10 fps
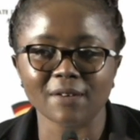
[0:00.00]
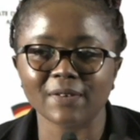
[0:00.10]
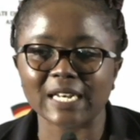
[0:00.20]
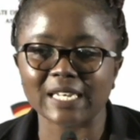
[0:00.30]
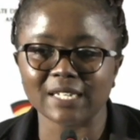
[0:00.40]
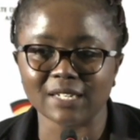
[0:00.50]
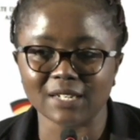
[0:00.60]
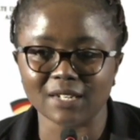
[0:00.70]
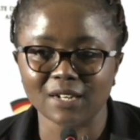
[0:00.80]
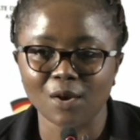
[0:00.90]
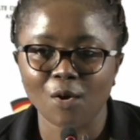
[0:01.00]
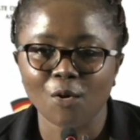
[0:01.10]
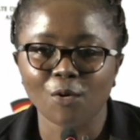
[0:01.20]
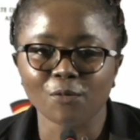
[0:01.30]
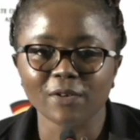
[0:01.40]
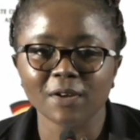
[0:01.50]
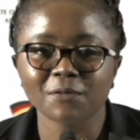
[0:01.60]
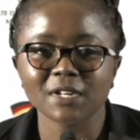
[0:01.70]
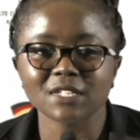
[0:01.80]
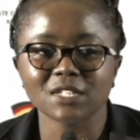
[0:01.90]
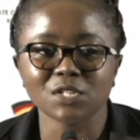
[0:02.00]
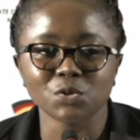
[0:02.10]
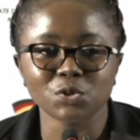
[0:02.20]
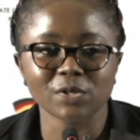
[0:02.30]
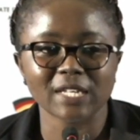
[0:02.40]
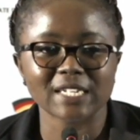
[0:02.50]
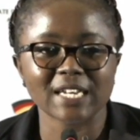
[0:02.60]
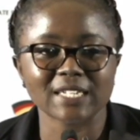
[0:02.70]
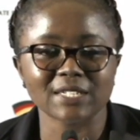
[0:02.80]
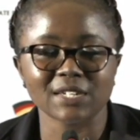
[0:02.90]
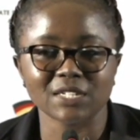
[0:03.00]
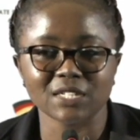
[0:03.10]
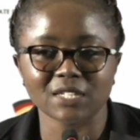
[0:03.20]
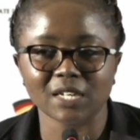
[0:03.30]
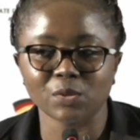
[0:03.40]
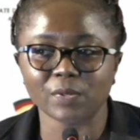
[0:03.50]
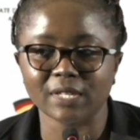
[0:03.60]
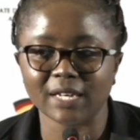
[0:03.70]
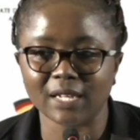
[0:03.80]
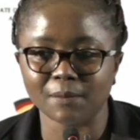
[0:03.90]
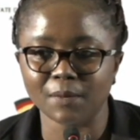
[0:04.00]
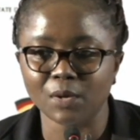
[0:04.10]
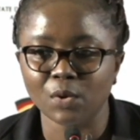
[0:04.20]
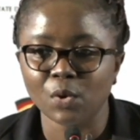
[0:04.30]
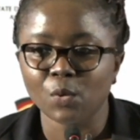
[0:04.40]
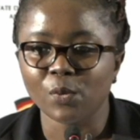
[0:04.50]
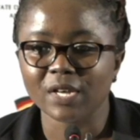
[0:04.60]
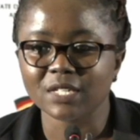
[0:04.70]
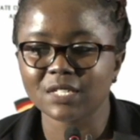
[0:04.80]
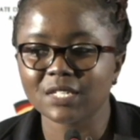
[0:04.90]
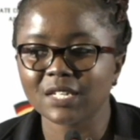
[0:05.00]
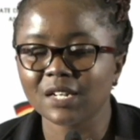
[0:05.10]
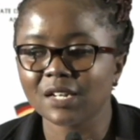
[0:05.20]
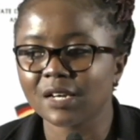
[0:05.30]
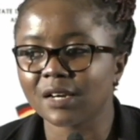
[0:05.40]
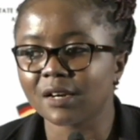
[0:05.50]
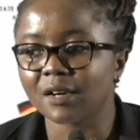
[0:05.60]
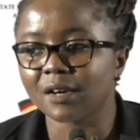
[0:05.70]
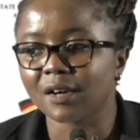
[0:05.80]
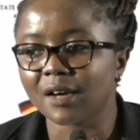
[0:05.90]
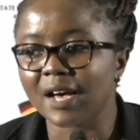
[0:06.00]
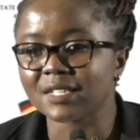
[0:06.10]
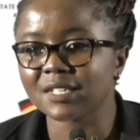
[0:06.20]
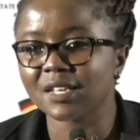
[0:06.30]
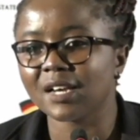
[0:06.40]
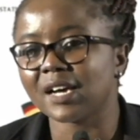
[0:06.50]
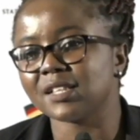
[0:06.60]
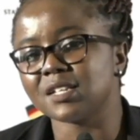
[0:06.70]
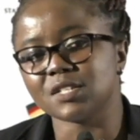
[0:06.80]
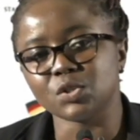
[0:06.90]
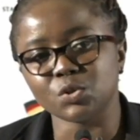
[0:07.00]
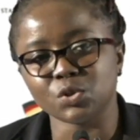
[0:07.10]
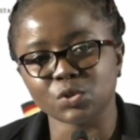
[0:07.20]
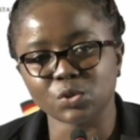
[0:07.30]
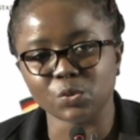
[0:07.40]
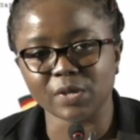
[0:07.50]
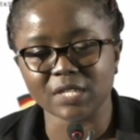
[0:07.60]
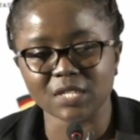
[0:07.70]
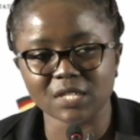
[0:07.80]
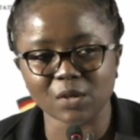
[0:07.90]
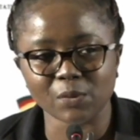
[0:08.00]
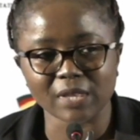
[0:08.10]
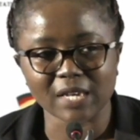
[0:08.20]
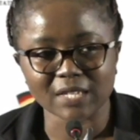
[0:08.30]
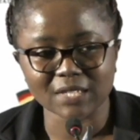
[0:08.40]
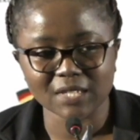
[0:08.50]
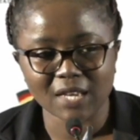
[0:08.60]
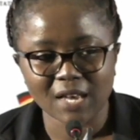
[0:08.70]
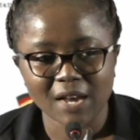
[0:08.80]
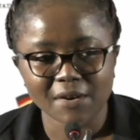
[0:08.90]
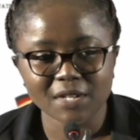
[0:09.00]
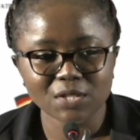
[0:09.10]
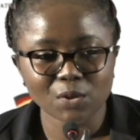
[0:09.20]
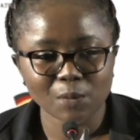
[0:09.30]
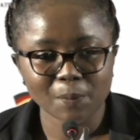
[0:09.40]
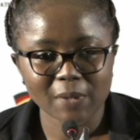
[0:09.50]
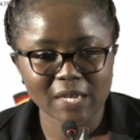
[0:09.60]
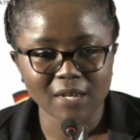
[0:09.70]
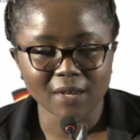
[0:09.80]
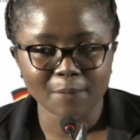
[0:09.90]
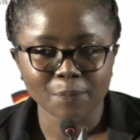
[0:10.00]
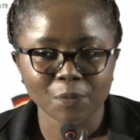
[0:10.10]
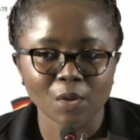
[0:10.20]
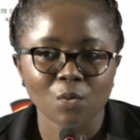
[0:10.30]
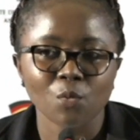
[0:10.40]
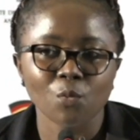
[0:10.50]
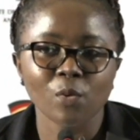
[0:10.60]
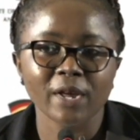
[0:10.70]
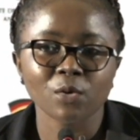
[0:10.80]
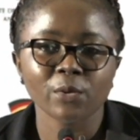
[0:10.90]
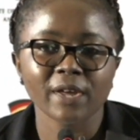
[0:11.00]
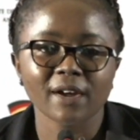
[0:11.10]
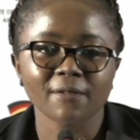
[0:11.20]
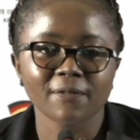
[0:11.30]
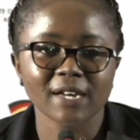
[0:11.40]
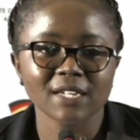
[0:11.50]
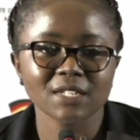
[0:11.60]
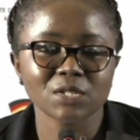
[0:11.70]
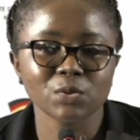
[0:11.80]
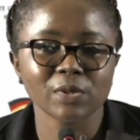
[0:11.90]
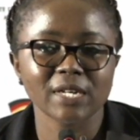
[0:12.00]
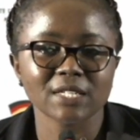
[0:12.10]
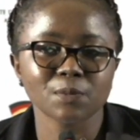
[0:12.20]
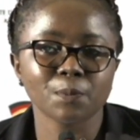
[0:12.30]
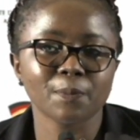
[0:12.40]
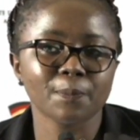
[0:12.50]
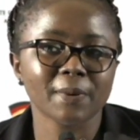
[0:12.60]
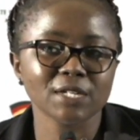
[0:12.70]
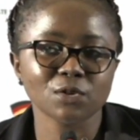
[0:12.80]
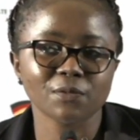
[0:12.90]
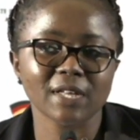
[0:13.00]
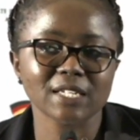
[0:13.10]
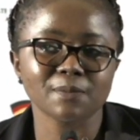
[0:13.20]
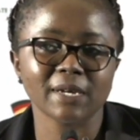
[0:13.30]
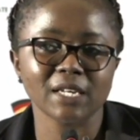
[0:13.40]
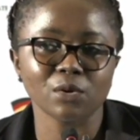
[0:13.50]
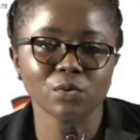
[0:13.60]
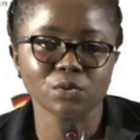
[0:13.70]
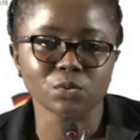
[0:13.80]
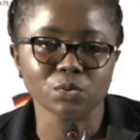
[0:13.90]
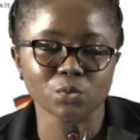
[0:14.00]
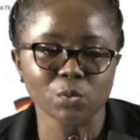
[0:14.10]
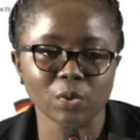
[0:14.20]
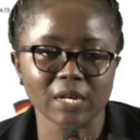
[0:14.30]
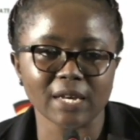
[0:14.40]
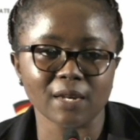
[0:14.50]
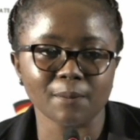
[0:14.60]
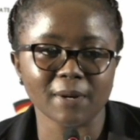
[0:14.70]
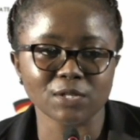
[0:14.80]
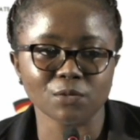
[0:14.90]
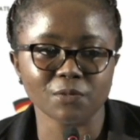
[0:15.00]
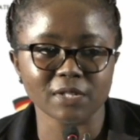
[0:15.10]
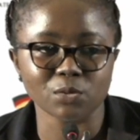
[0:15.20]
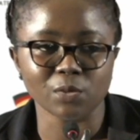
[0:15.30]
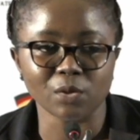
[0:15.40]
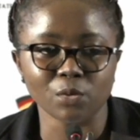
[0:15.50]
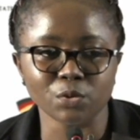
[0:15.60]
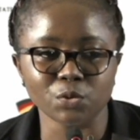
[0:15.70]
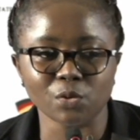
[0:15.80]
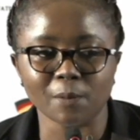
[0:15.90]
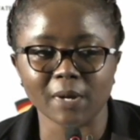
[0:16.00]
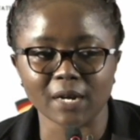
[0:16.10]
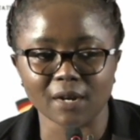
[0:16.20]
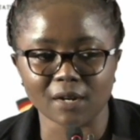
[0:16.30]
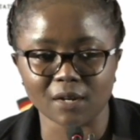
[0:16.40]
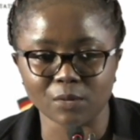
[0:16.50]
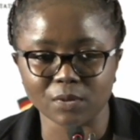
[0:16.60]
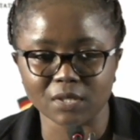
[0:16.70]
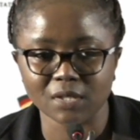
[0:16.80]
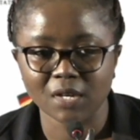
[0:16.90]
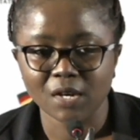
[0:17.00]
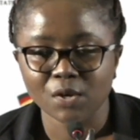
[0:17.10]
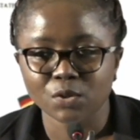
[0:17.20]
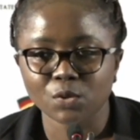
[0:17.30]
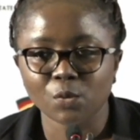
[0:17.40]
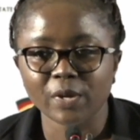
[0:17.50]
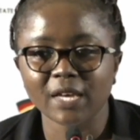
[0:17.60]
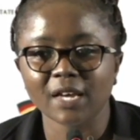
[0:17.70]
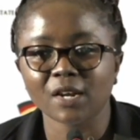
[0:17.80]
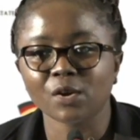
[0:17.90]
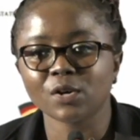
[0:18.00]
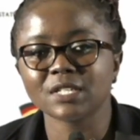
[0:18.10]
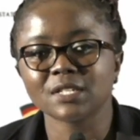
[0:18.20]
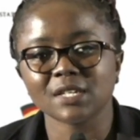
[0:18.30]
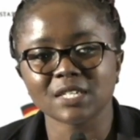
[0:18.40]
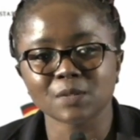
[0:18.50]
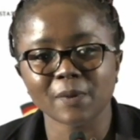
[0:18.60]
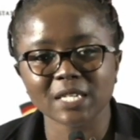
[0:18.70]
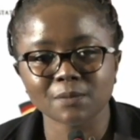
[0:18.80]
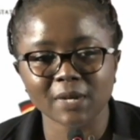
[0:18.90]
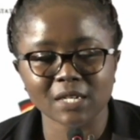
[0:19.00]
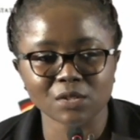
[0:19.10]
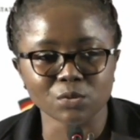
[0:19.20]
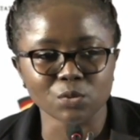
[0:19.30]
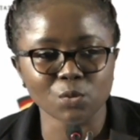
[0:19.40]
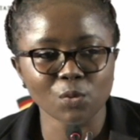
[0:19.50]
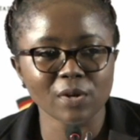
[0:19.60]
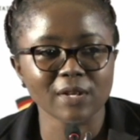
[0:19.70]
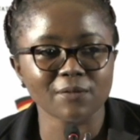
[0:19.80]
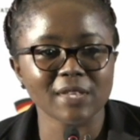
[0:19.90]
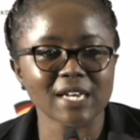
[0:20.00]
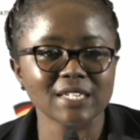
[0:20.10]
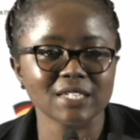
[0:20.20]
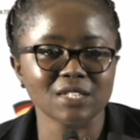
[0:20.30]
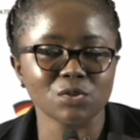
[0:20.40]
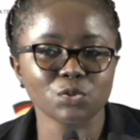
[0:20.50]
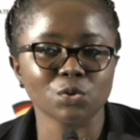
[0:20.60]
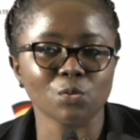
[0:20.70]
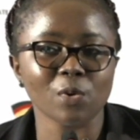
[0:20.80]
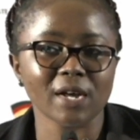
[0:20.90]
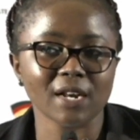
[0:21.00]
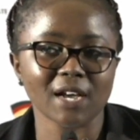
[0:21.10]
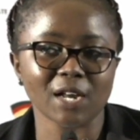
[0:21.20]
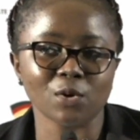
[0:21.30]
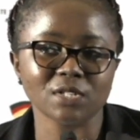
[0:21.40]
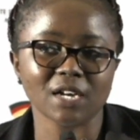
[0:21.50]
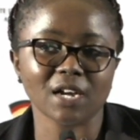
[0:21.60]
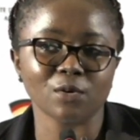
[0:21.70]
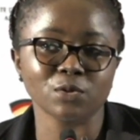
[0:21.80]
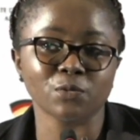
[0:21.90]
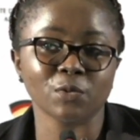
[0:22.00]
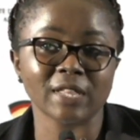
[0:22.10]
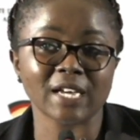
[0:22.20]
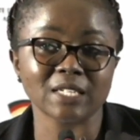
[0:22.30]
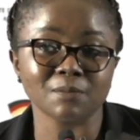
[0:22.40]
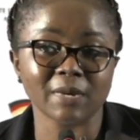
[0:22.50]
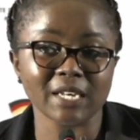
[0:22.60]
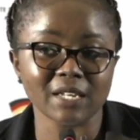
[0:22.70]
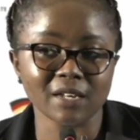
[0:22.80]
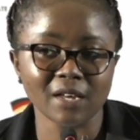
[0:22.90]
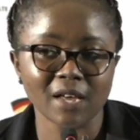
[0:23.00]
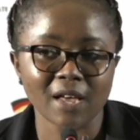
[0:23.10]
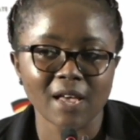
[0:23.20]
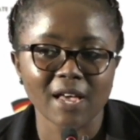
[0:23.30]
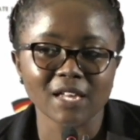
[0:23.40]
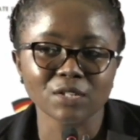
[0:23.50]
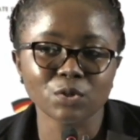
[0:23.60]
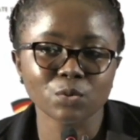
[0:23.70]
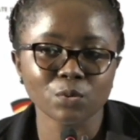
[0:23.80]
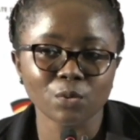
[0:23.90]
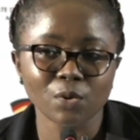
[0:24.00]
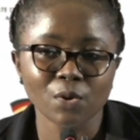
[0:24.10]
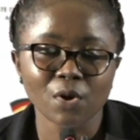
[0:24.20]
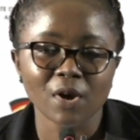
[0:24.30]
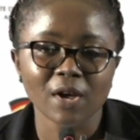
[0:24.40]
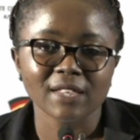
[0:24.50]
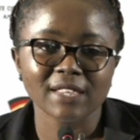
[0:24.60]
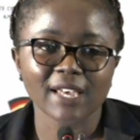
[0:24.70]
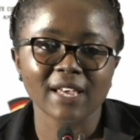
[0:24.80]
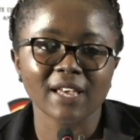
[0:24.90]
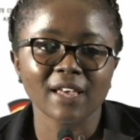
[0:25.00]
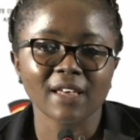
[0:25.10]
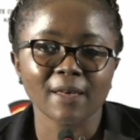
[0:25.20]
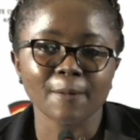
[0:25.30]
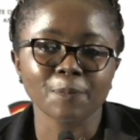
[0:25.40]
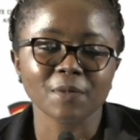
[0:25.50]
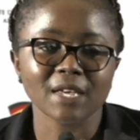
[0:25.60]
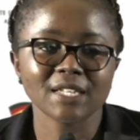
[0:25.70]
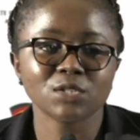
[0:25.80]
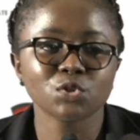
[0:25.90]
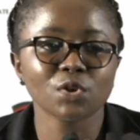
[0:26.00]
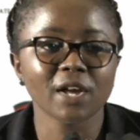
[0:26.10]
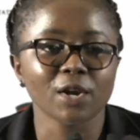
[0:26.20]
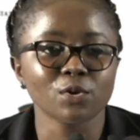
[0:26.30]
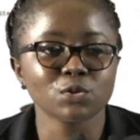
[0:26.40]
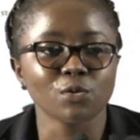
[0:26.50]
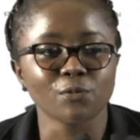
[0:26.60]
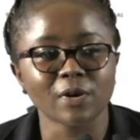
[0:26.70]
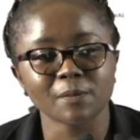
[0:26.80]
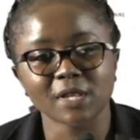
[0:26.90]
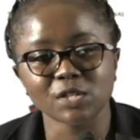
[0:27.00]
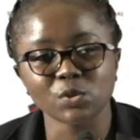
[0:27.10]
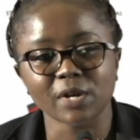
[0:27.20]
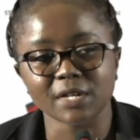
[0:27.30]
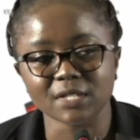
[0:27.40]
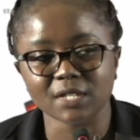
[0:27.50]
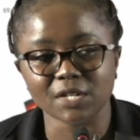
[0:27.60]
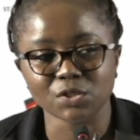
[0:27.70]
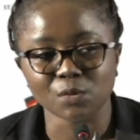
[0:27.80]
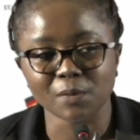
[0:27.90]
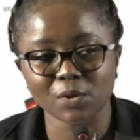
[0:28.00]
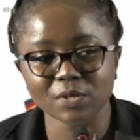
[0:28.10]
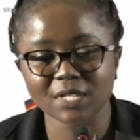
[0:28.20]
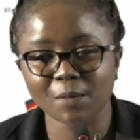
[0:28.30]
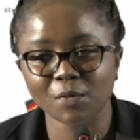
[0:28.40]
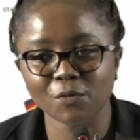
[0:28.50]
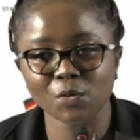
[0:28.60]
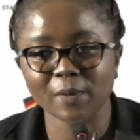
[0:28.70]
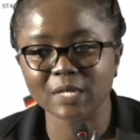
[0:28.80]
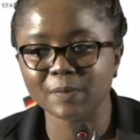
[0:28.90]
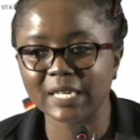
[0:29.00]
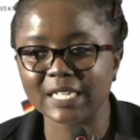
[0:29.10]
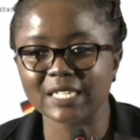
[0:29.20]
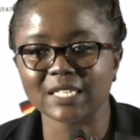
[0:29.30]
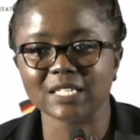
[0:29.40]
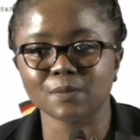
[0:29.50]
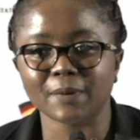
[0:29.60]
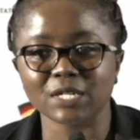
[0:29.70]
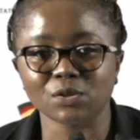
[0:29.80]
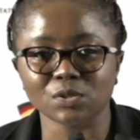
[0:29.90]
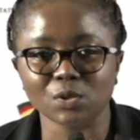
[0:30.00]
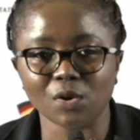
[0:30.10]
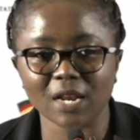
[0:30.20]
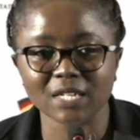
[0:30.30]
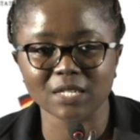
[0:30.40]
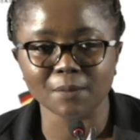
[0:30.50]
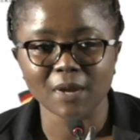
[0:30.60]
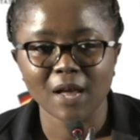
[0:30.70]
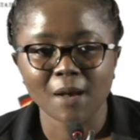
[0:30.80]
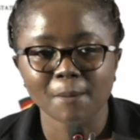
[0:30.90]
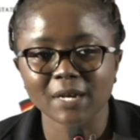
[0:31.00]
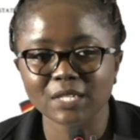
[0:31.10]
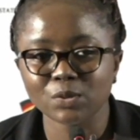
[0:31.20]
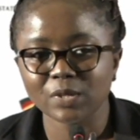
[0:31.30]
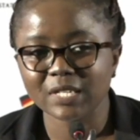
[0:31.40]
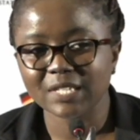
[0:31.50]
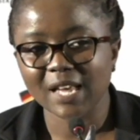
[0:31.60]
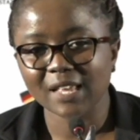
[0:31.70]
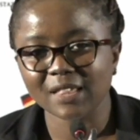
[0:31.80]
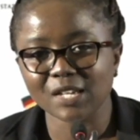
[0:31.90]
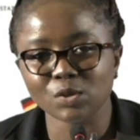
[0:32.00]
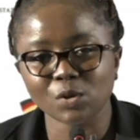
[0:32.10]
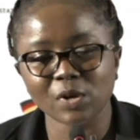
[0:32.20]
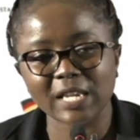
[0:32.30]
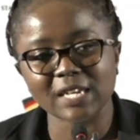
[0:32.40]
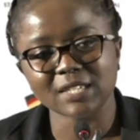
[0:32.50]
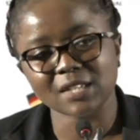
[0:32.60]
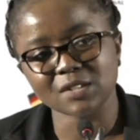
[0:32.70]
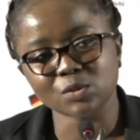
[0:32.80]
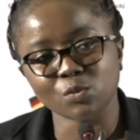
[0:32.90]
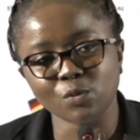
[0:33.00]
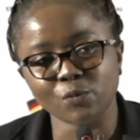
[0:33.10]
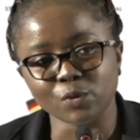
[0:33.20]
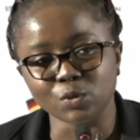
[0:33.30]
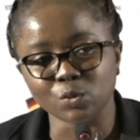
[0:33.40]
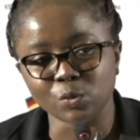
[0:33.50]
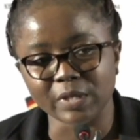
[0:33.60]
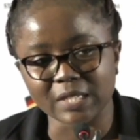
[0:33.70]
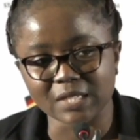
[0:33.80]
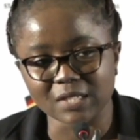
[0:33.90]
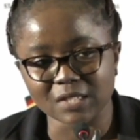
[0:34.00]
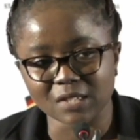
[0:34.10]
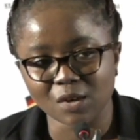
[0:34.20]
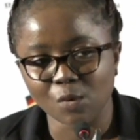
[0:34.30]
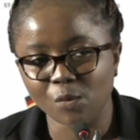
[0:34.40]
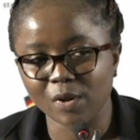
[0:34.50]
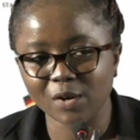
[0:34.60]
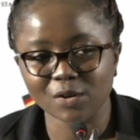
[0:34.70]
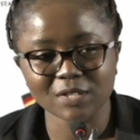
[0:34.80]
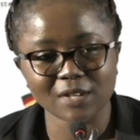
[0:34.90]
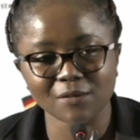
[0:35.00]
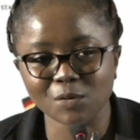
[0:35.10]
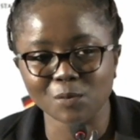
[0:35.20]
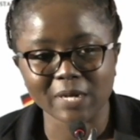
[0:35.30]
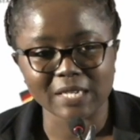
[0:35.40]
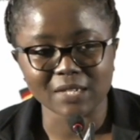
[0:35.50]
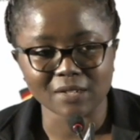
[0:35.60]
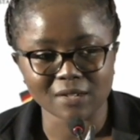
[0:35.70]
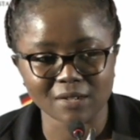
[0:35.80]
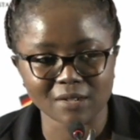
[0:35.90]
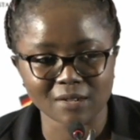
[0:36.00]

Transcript: we have a link of every institution that has registered with Helb. We are still asking other institutions to register with us. Reason being, when we are funding students, part of that money goes to school and part of it will go to your bank account. So we cannot disburse money to school if that institution, one, cannot account for that money, and two, the institution cannot confirm that you are in session, because some of you might be getting this partial scholarship, but you decide that you'll only attend school for 2 weeks. We will not give you money